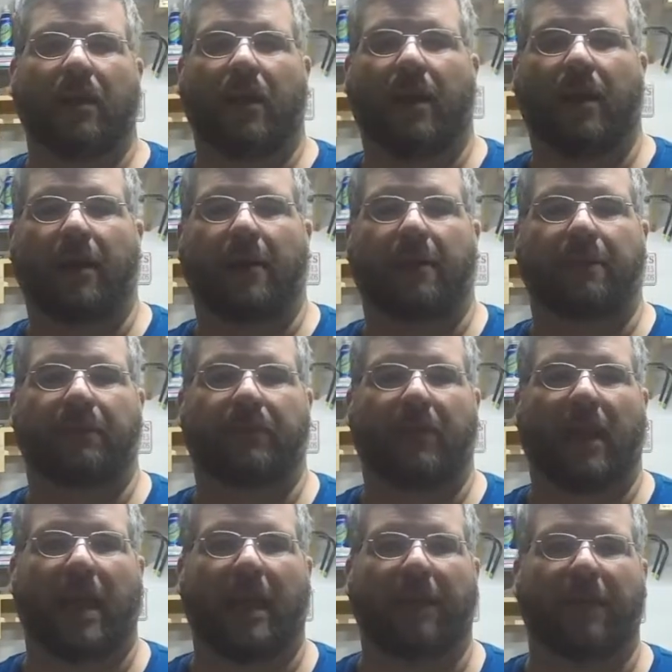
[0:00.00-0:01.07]

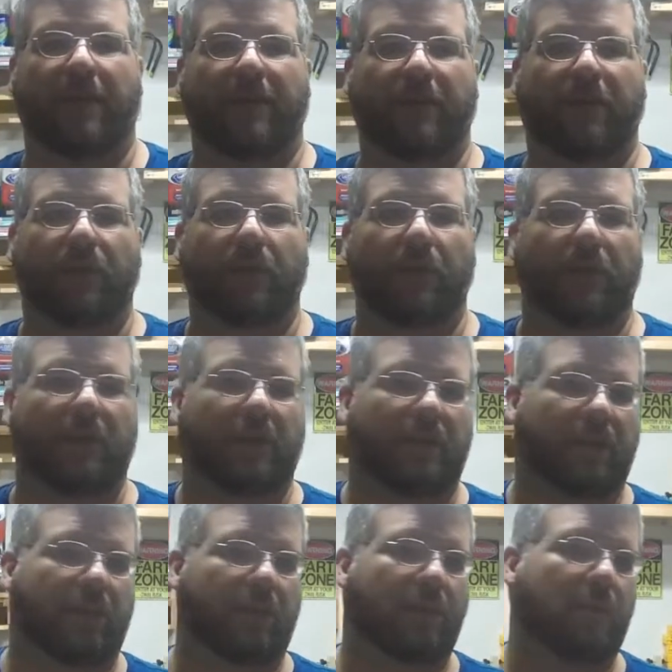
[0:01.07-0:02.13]
and therefore it
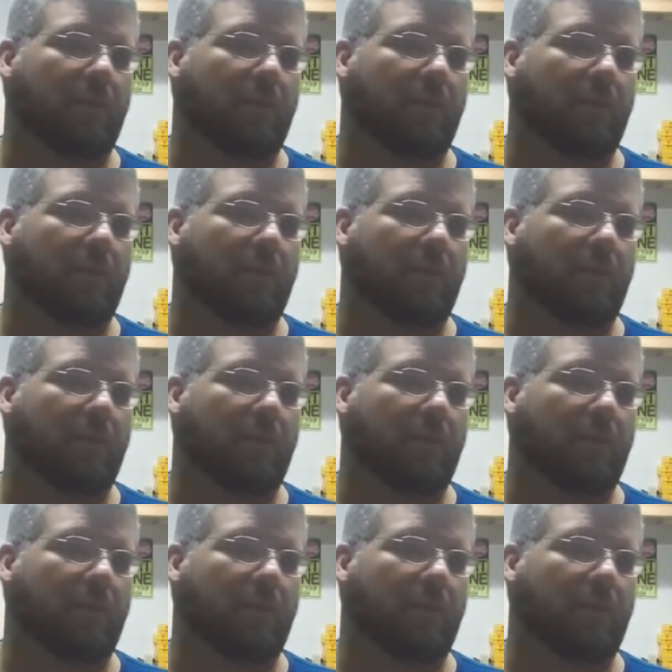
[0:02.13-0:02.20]
doesn't,